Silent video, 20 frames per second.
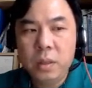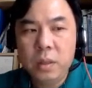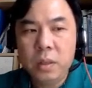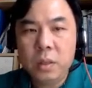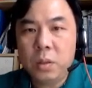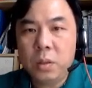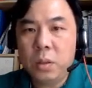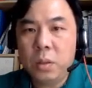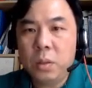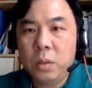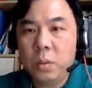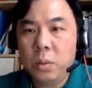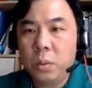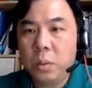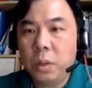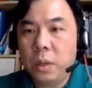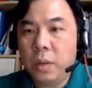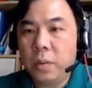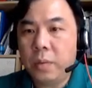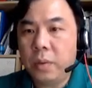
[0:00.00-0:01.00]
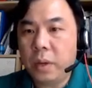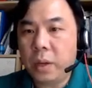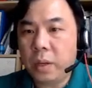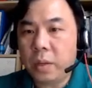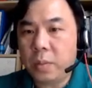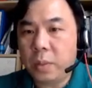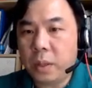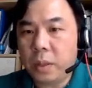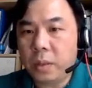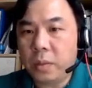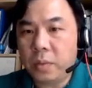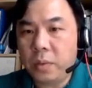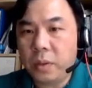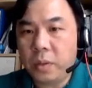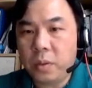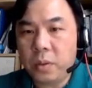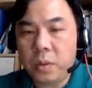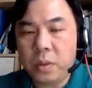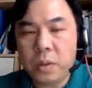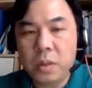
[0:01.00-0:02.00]
So we will have the expected
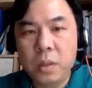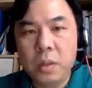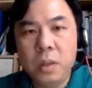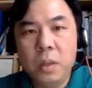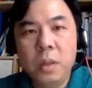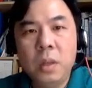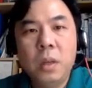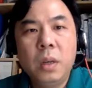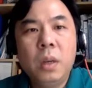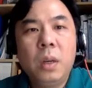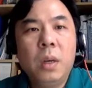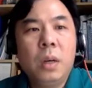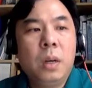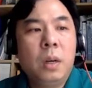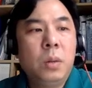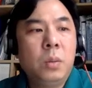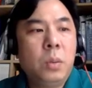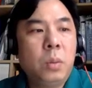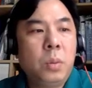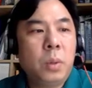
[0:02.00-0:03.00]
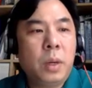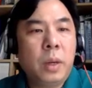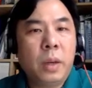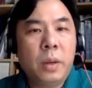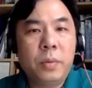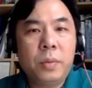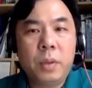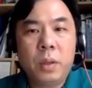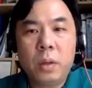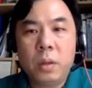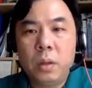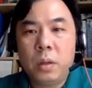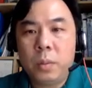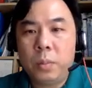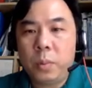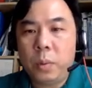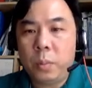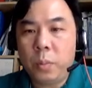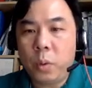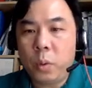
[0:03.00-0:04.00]
frequency. We will have the
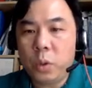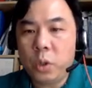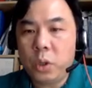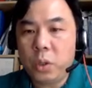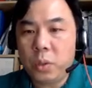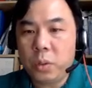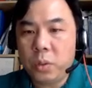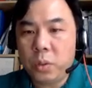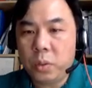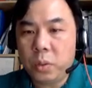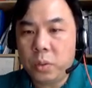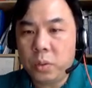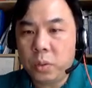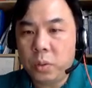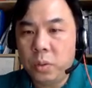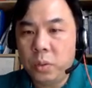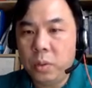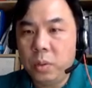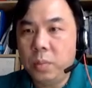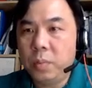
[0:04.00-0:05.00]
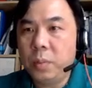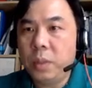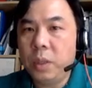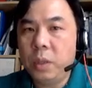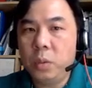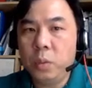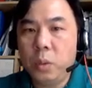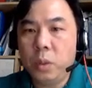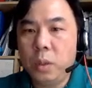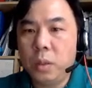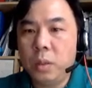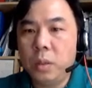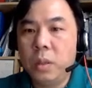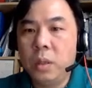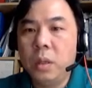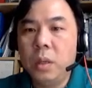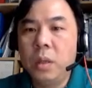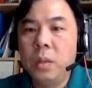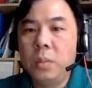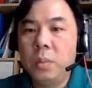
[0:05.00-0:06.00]
proportions also, P1,
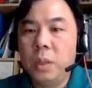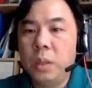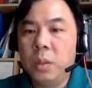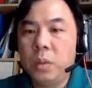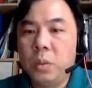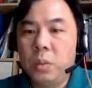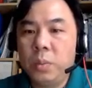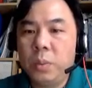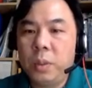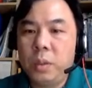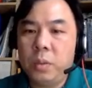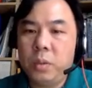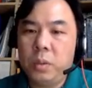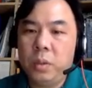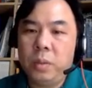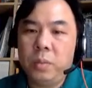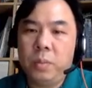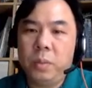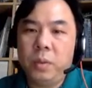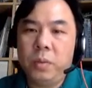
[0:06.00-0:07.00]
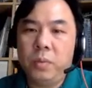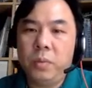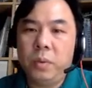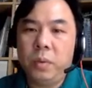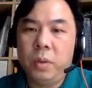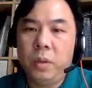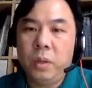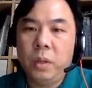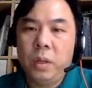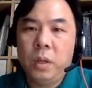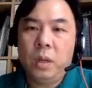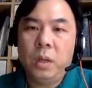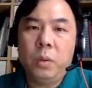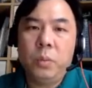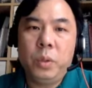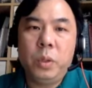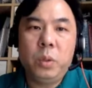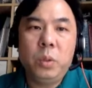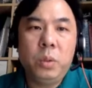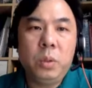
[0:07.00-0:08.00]
P2, P3, and P4. Now
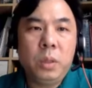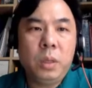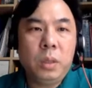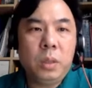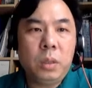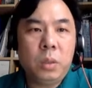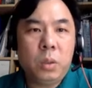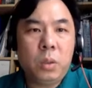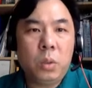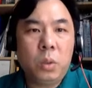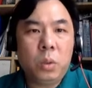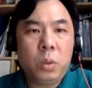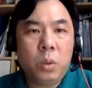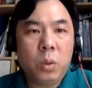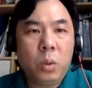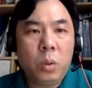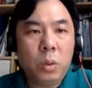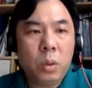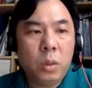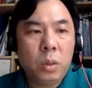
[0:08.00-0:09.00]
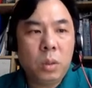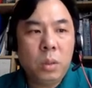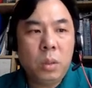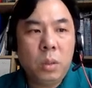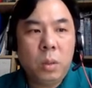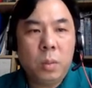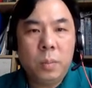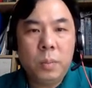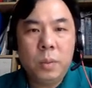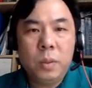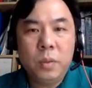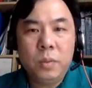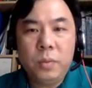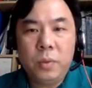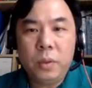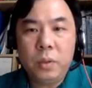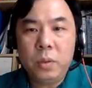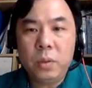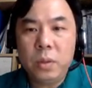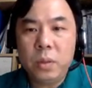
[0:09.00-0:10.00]
we know that the total observed
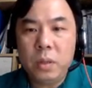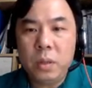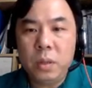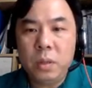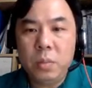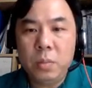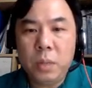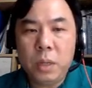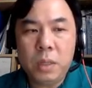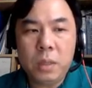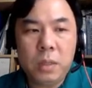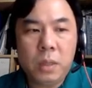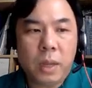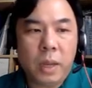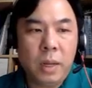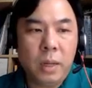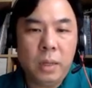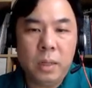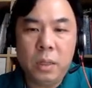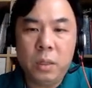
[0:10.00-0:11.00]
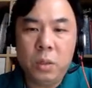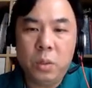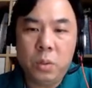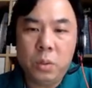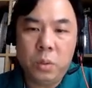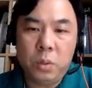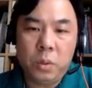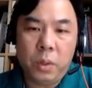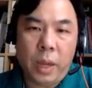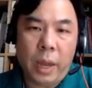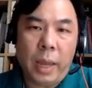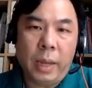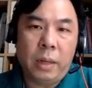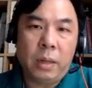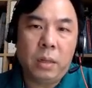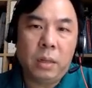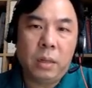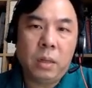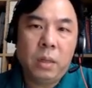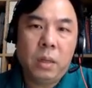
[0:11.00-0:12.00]
frequency must tally to
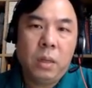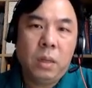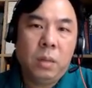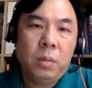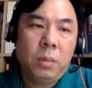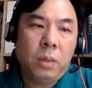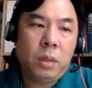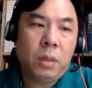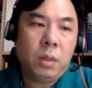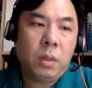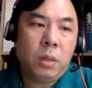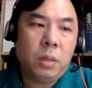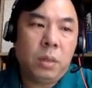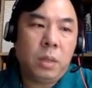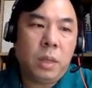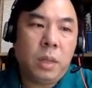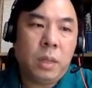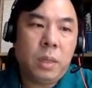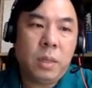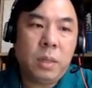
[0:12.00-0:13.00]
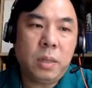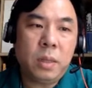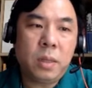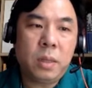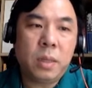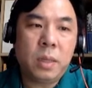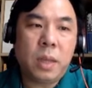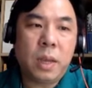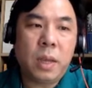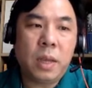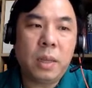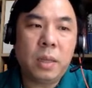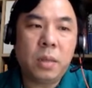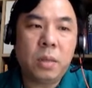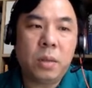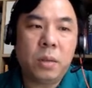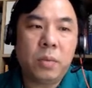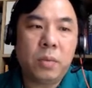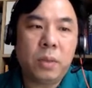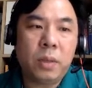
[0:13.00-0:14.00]
n, because that is the
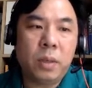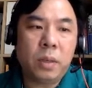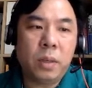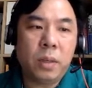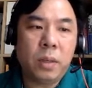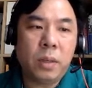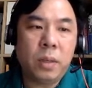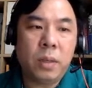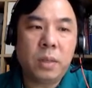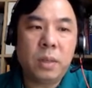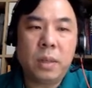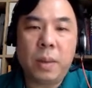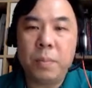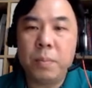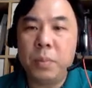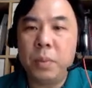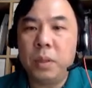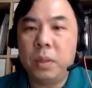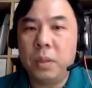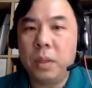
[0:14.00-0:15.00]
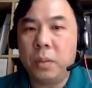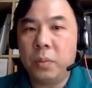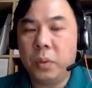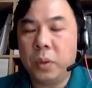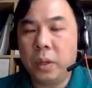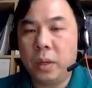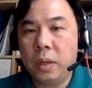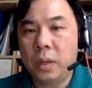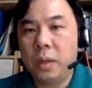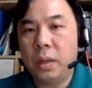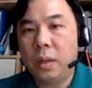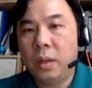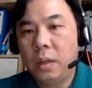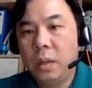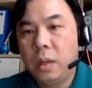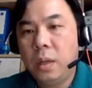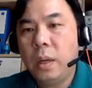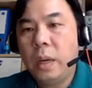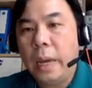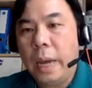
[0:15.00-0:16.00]
size of the sample that we are
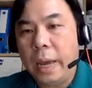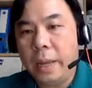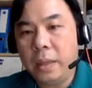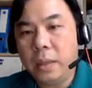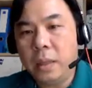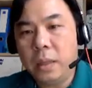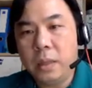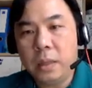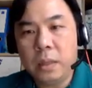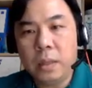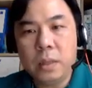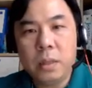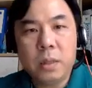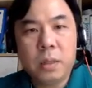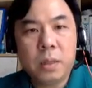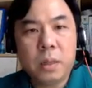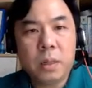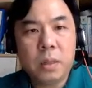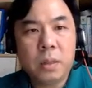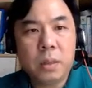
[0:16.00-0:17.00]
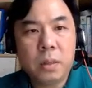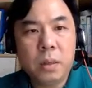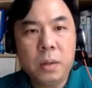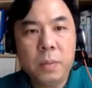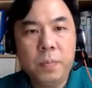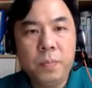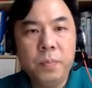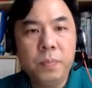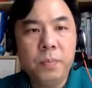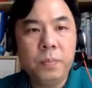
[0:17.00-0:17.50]
handling in this case, right?